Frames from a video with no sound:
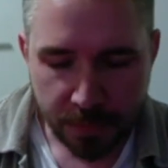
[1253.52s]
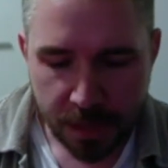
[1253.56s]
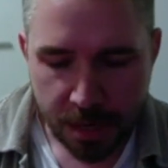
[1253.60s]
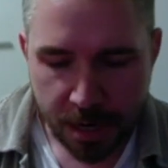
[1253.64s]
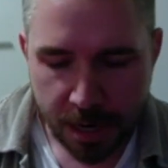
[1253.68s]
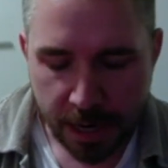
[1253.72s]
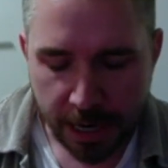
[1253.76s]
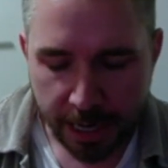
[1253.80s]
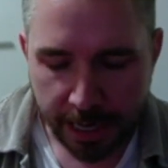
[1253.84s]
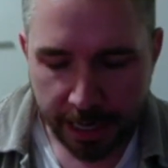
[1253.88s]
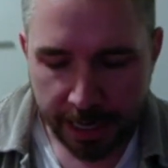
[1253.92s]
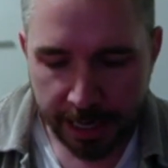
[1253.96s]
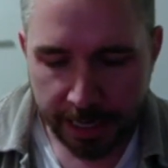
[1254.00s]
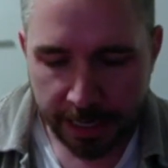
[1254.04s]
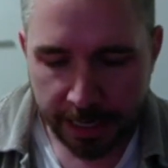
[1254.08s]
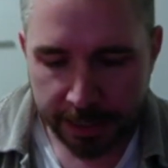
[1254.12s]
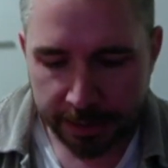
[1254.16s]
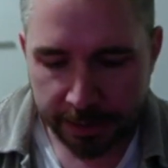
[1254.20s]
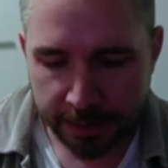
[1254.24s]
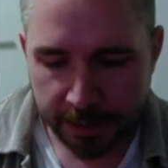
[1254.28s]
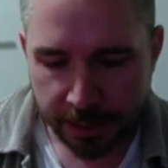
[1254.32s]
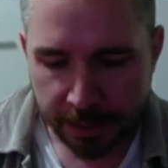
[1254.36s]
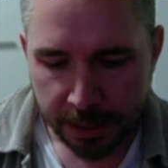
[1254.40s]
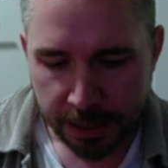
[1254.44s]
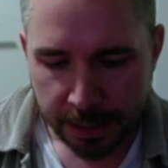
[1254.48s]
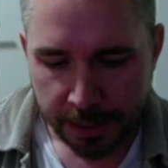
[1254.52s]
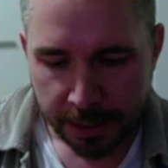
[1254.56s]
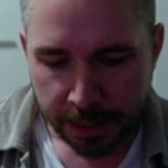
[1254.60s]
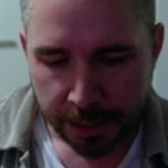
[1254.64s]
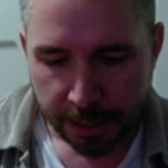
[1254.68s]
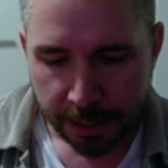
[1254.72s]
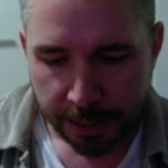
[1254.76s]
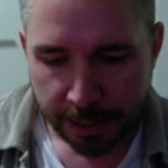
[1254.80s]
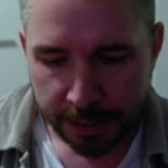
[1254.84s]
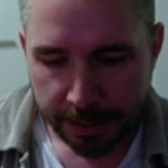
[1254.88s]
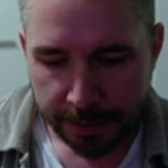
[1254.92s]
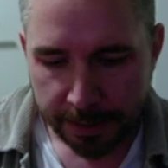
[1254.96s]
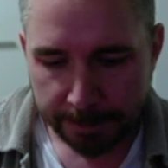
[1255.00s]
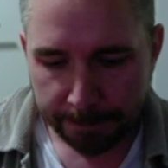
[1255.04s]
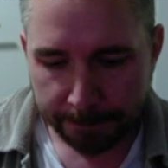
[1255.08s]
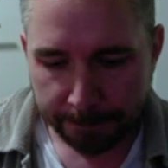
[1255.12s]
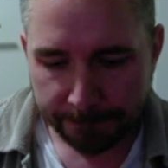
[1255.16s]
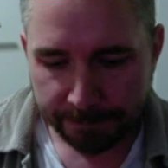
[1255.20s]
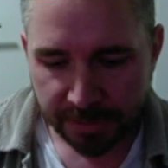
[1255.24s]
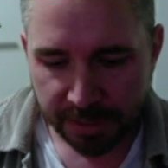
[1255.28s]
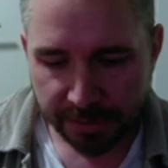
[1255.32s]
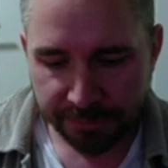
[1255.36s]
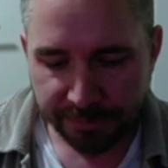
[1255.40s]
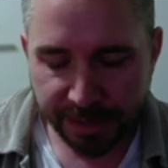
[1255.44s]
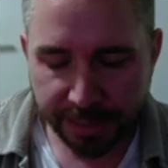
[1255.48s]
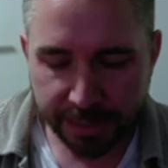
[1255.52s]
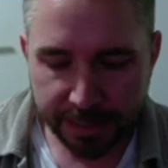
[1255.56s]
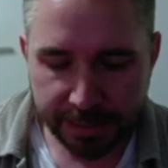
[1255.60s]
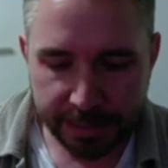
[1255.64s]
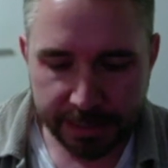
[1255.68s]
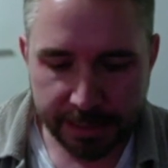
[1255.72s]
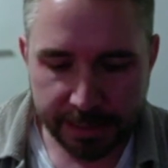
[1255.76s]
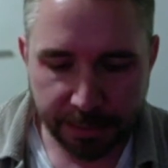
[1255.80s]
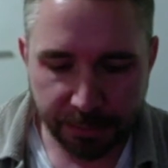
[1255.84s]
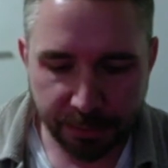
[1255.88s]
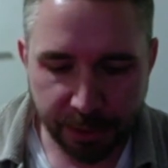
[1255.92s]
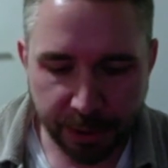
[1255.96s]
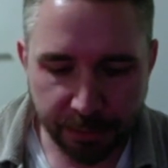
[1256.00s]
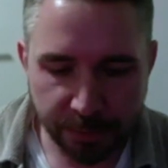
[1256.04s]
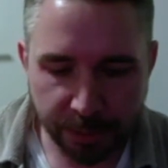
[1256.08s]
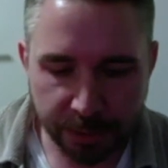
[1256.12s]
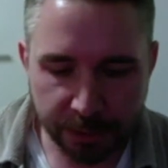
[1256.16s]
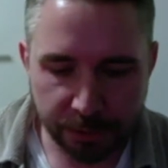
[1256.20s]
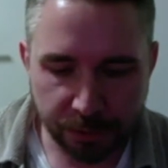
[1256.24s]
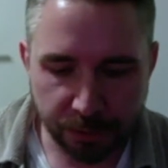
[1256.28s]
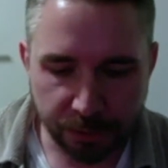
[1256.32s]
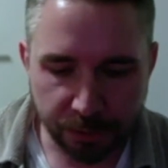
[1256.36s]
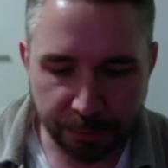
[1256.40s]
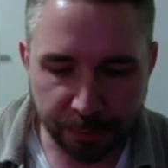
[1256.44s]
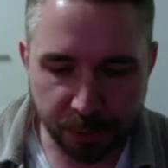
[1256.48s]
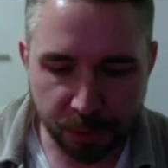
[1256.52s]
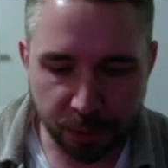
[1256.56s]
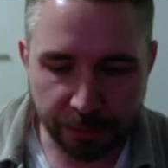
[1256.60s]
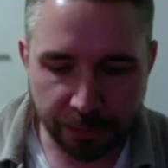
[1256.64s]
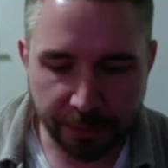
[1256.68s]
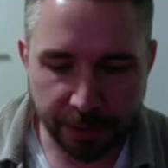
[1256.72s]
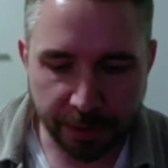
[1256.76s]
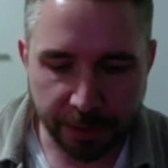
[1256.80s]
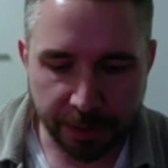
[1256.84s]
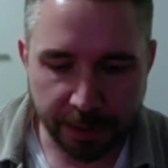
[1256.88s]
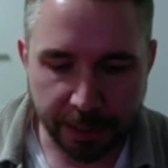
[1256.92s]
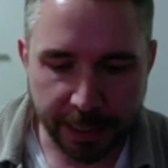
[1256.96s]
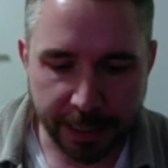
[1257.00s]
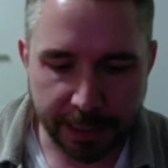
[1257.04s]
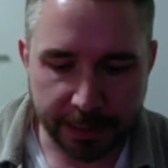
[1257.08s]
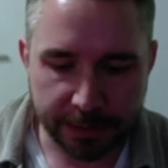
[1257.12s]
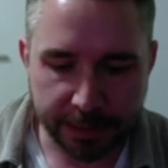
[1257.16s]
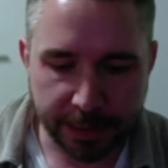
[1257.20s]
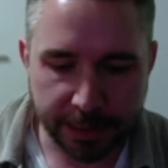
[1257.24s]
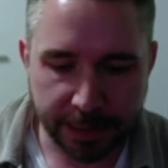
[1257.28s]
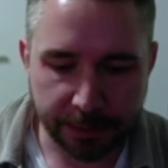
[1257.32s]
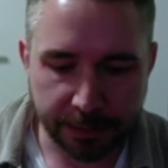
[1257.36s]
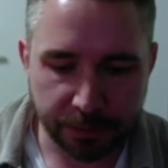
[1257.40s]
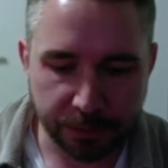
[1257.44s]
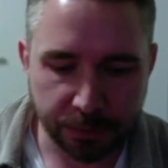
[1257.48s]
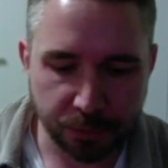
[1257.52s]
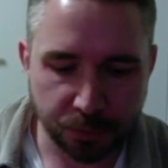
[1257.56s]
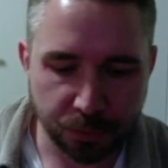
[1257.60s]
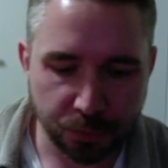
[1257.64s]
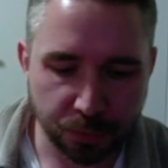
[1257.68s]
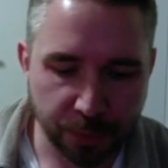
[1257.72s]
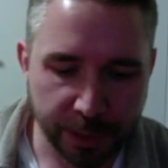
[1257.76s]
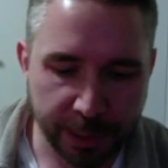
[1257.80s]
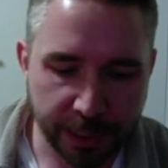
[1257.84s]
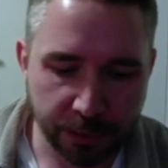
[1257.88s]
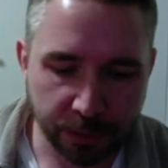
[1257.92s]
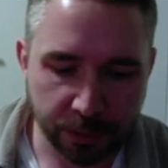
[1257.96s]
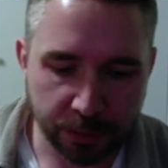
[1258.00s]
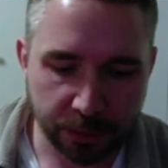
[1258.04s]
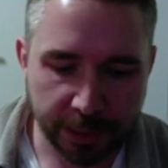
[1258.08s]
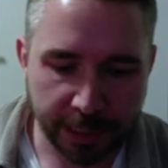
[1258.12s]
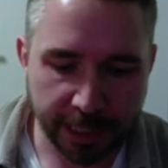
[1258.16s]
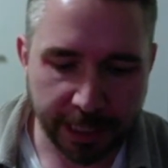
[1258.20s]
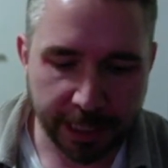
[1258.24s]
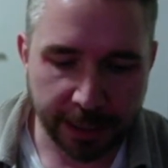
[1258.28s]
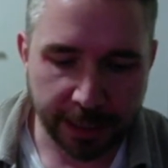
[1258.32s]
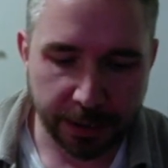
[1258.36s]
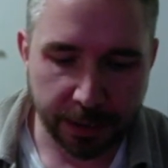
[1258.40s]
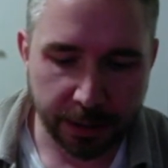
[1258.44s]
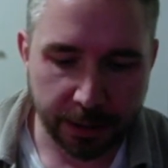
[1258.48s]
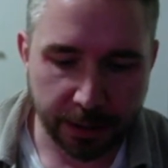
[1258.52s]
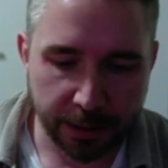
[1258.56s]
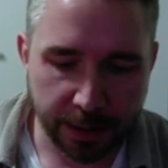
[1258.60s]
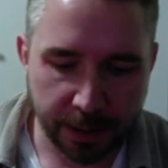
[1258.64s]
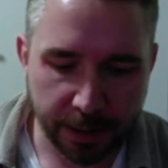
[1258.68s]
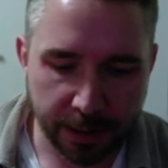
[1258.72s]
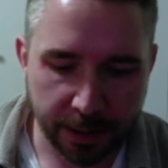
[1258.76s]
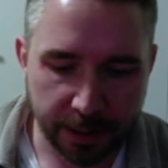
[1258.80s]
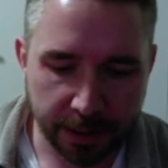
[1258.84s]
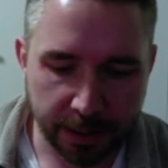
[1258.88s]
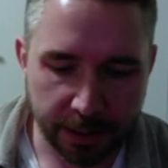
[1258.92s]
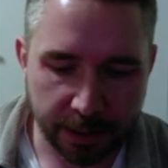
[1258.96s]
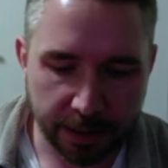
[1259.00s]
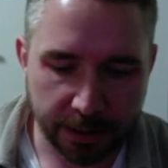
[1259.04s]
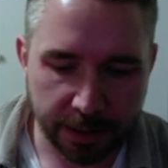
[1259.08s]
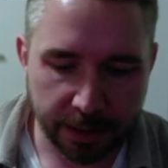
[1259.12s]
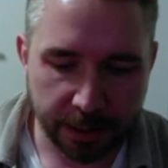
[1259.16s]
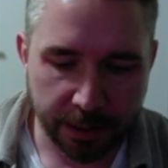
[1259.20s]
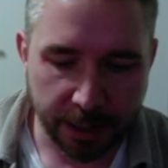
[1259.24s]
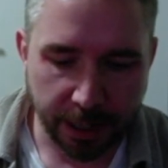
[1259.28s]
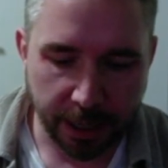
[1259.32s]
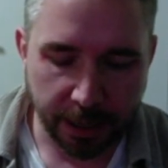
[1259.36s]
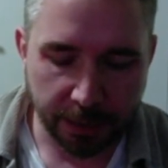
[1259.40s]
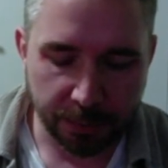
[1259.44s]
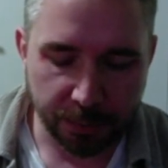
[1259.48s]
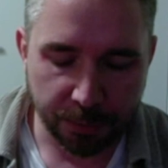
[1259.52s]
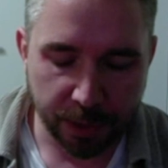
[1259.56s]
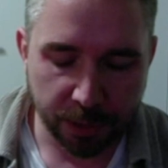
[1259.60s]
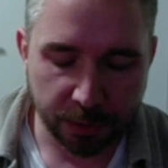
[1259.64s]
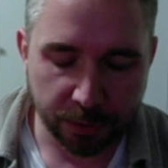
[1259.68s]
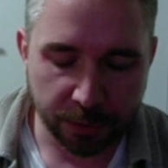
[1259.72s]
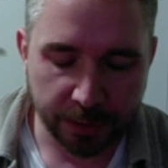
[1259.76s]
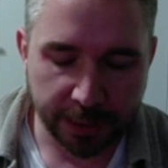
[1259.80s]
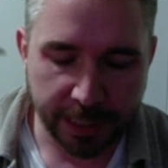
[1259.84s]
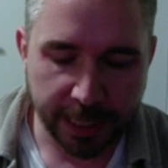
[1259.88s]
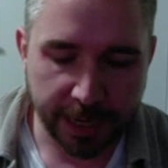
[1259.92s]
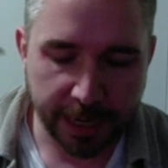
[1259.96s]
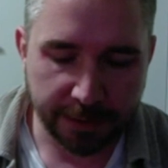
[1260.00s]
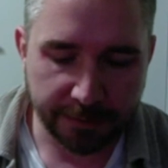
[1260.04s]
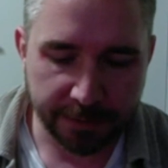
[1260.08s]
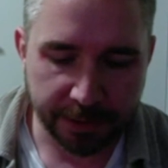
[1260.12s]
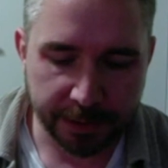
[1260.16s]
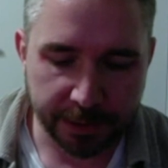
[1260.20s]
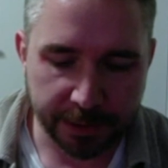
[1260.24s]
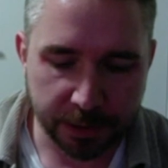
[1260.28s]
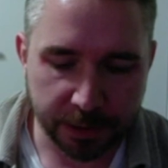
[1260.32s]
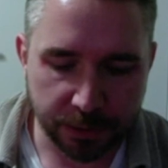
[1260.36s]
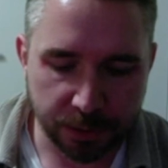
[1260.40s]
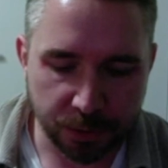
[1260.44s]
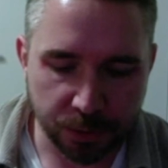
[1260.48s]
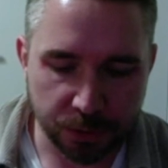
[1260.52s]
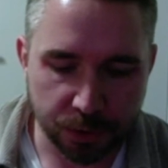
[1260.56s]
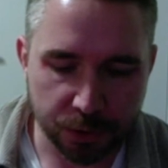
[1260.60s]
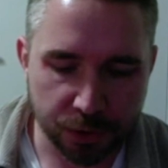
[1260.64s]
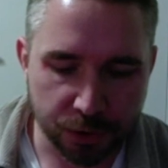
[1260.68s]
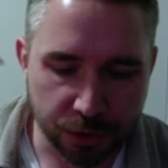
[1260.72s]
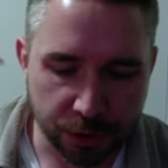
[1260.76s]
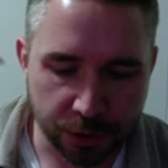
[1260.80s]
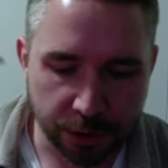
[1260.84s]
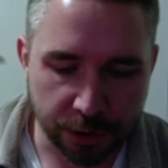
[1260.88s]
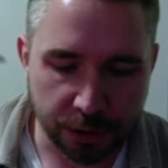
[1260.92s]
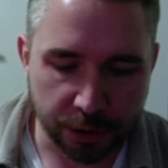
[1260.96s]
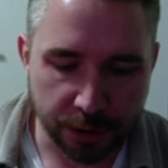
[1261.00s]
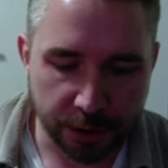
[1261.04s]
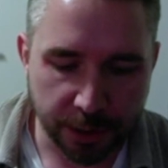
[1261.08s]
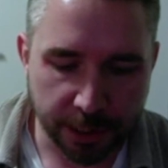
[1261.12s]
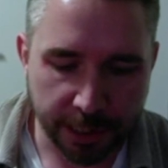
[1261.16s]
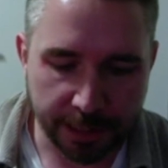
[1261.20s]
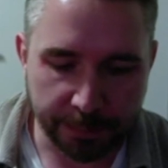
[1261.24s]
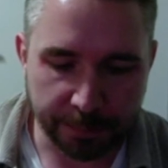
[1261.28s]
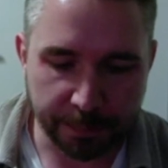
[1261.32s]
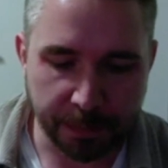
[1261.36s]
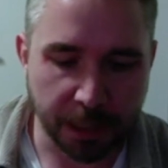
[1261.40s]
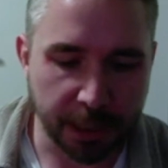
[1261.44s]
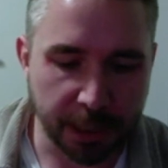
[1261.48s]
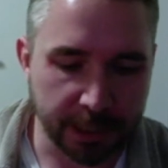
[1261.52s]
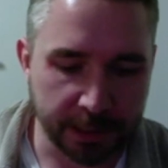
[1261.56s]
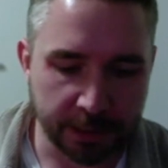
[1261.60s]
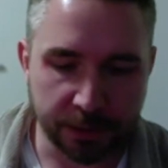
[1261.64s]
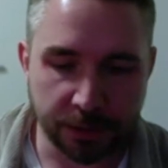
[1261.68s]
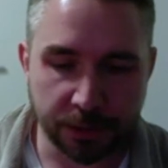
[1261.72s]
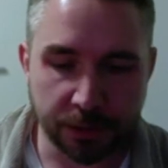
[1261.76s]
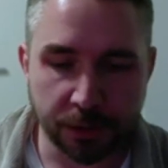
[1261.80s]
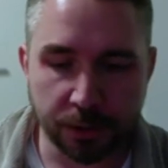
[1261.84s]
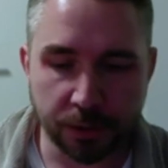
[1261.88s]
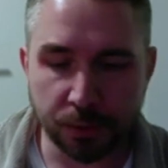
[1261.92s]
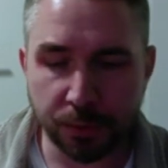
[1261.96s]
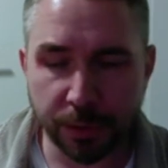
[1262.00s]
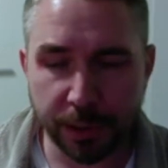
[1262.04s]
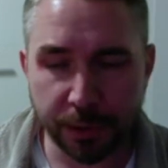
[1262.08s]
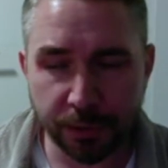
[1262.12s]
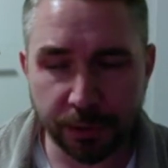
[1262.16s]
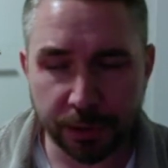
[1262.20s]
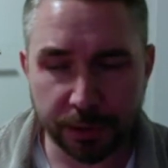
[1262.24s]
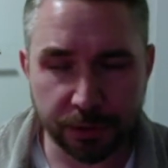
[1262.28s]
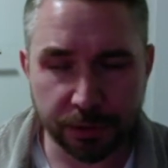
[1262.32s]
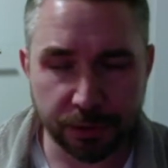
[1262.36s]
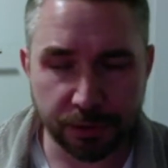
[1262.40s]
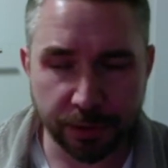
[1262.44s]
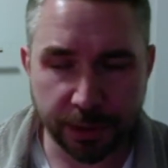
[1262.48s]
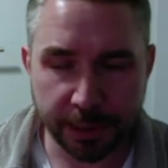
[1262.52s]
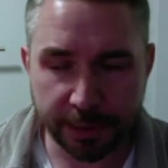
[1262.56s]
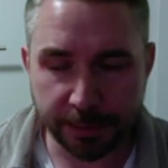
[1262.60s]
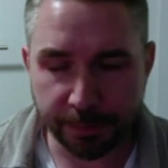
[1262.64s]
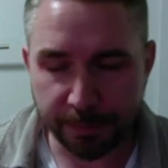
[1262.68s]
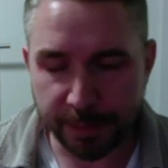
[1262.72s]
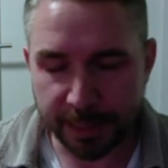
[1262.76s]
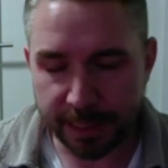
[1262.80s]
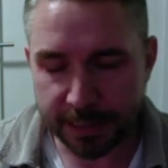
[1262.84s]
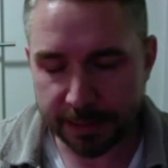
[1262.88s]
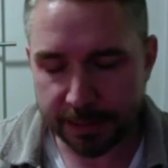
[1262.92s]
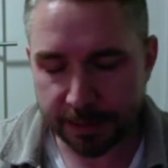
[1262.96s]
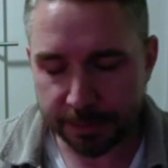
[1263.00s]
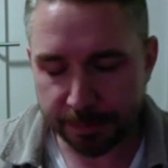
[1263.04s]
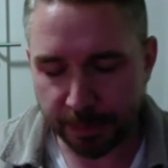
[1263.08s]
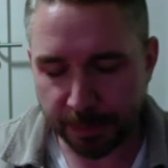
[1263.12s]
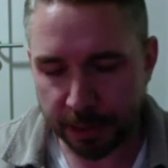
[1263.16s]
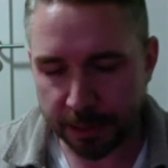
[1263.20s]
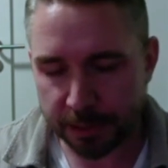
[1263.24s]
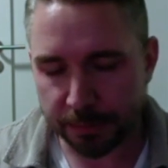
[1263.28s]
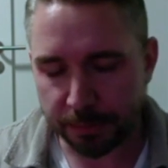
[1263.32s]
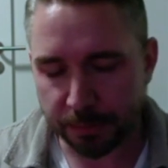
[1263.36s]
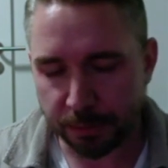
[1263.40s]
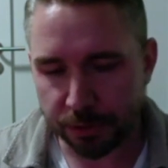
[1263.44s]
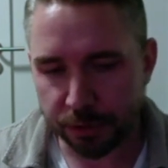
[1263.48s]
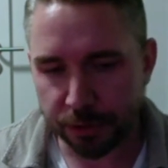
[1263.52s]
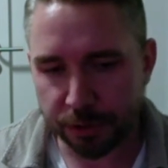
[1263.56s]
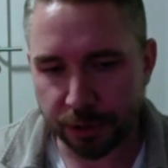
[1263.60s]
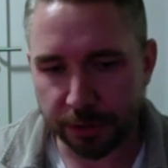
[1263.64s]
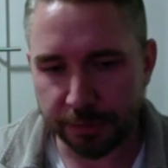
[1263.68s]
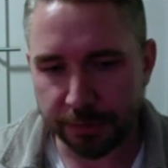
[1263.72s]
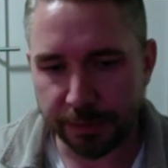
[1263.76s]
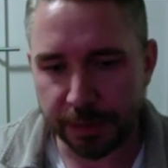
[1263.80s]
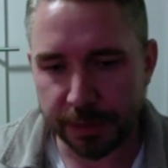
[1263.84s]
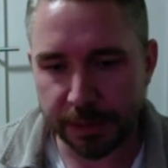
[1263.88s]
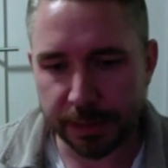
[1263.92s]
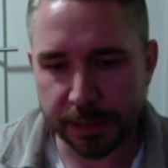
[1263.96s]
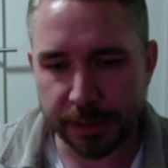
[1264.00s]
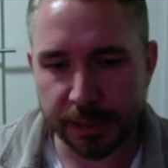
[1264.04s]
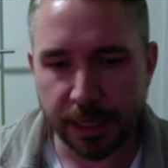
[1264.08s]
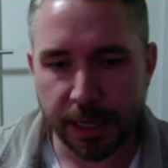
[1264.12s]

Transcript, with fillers: And um, the fact is that we want to improve on that, and we only we only have the user in mind. You know, we want to create the best possible service.